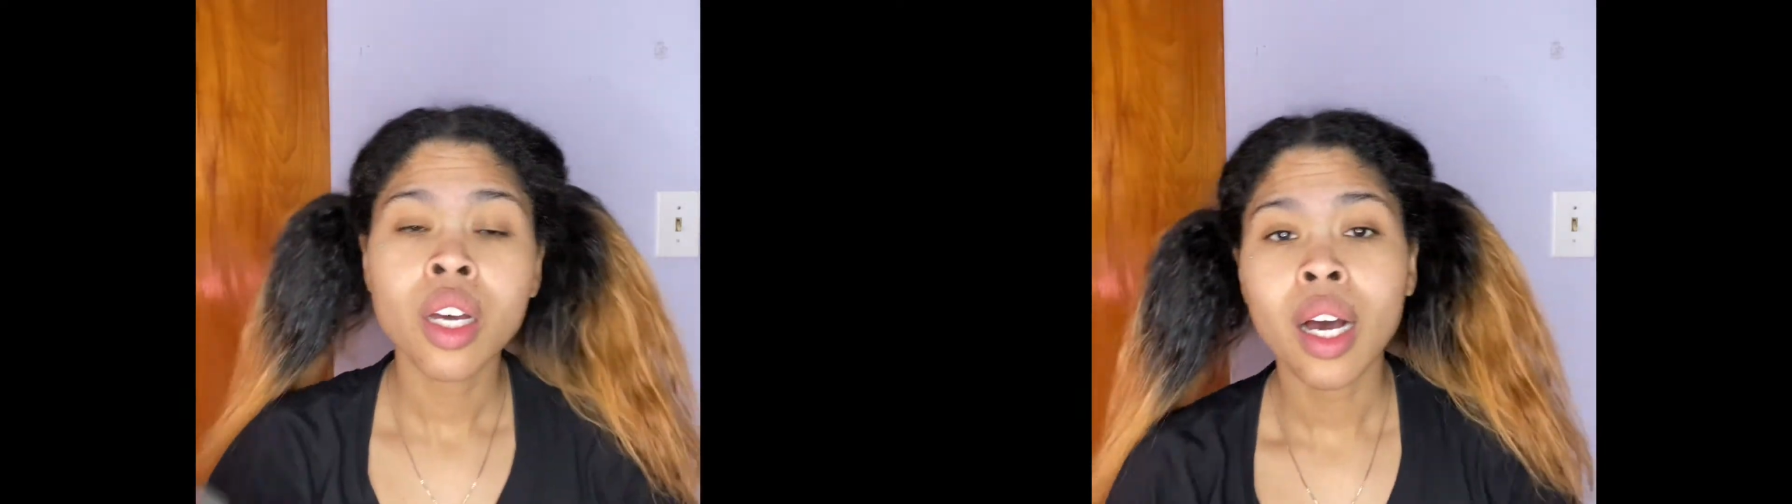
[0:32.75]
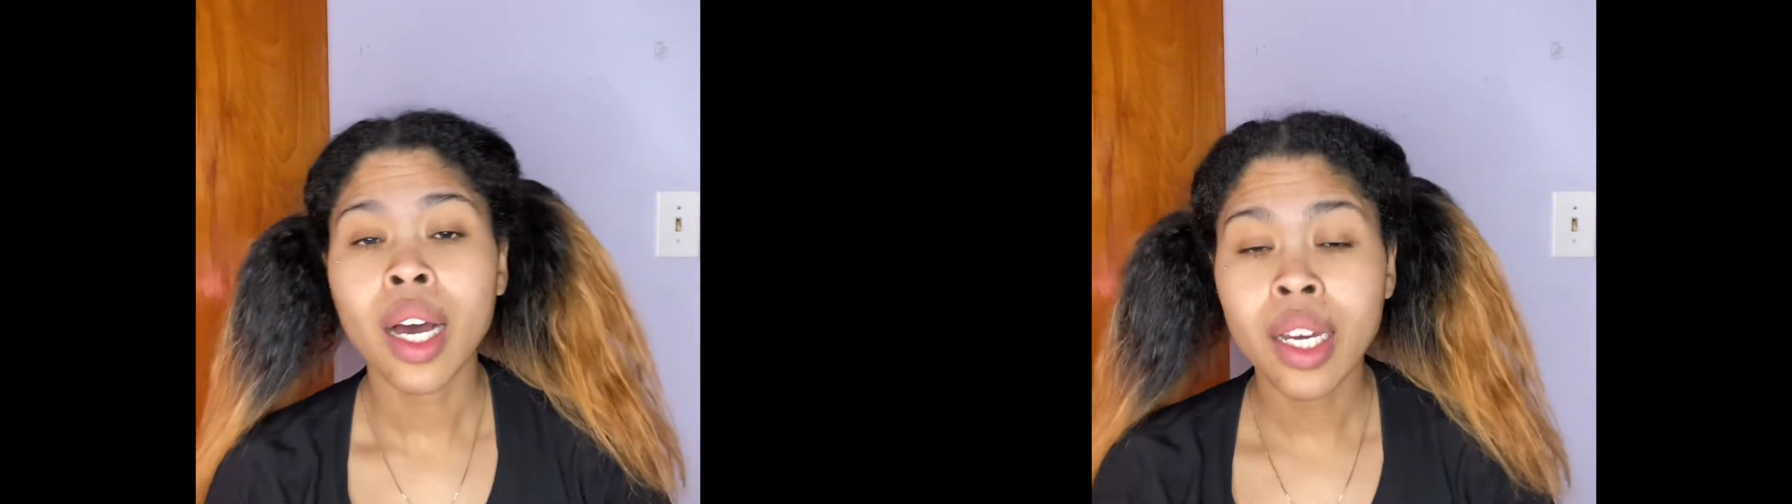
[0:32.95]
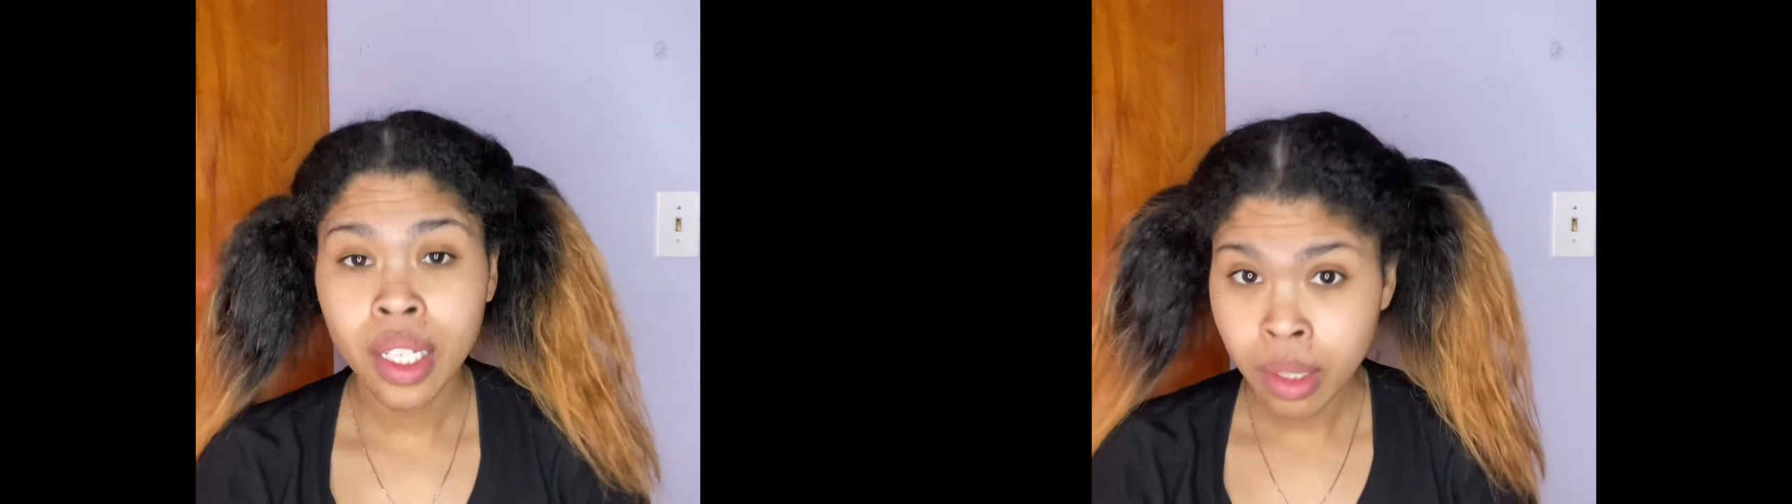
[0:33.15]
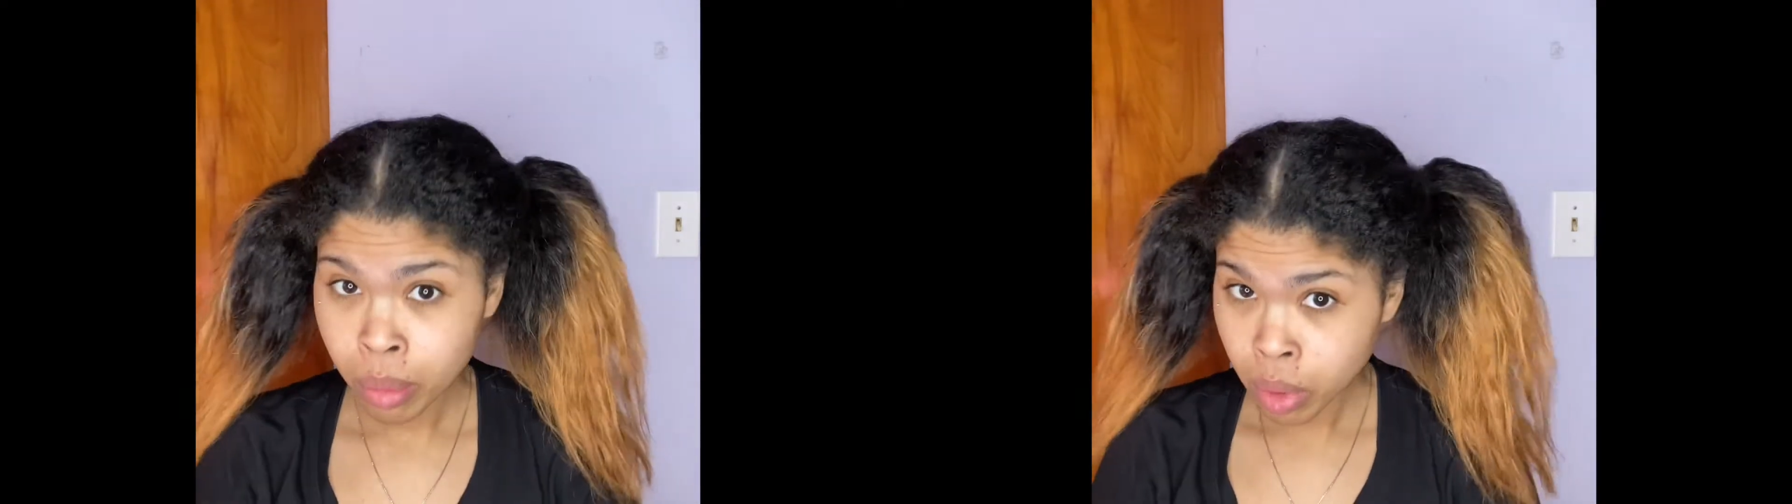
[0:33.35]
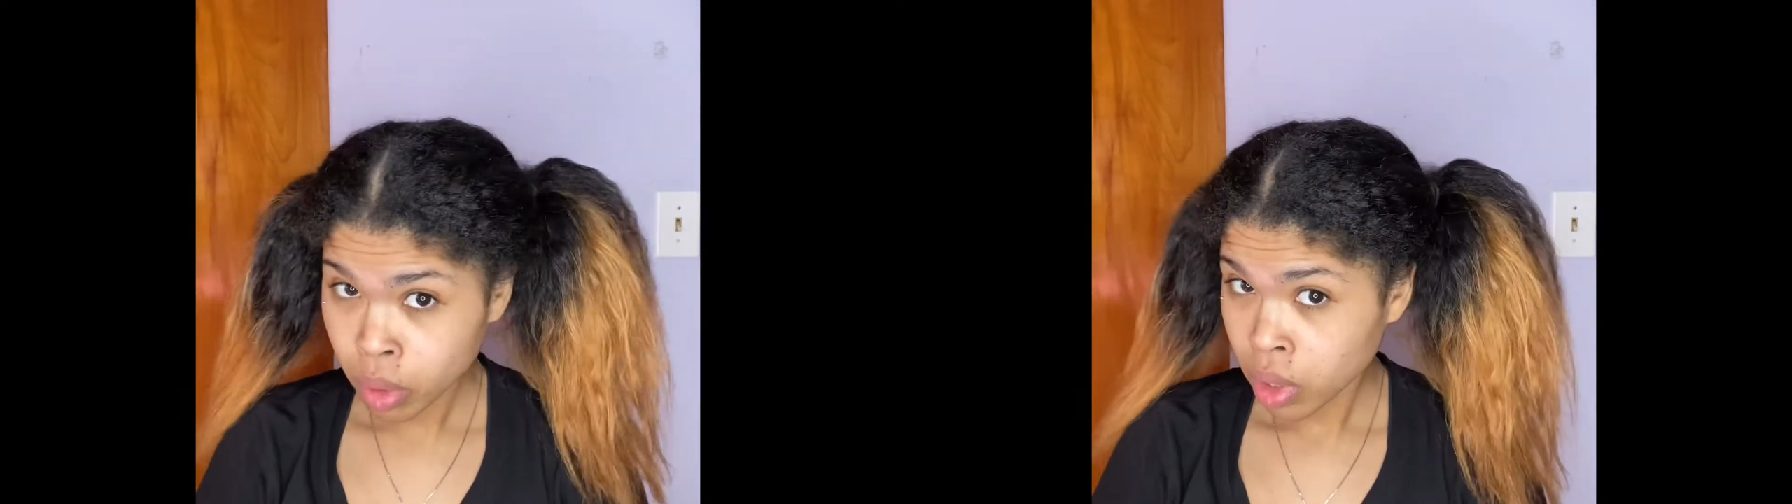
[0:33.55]
I am
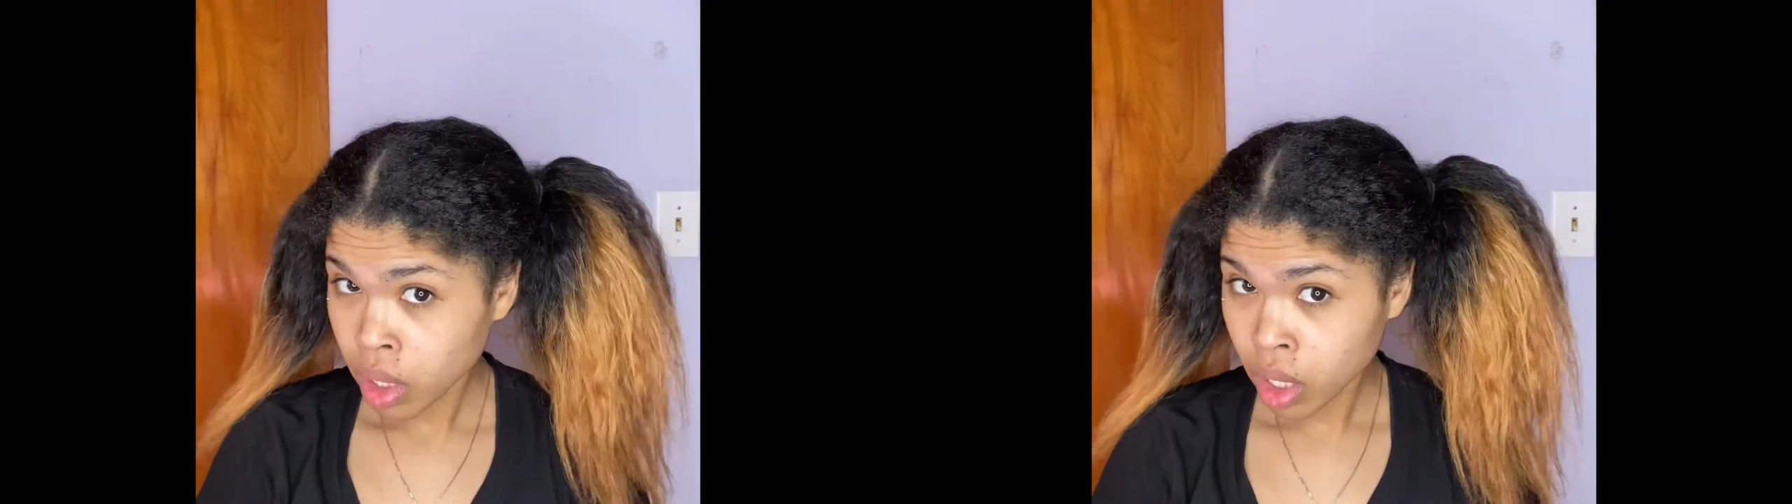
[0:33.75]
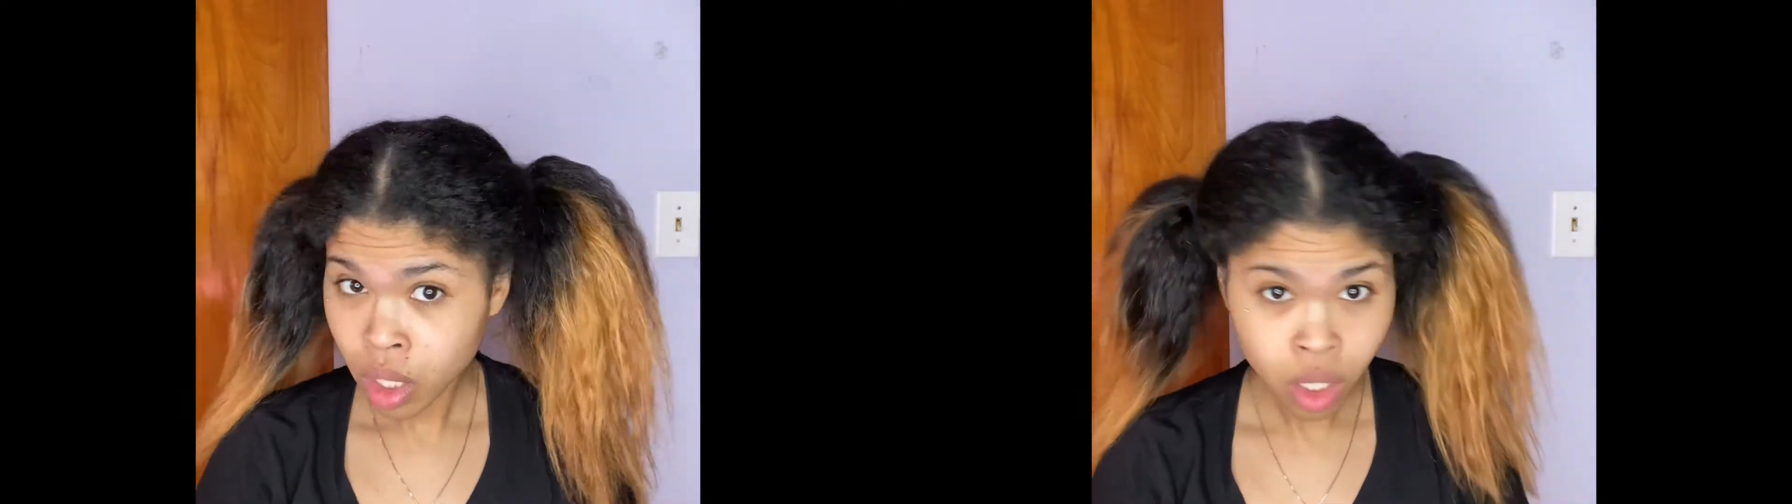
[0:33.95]
going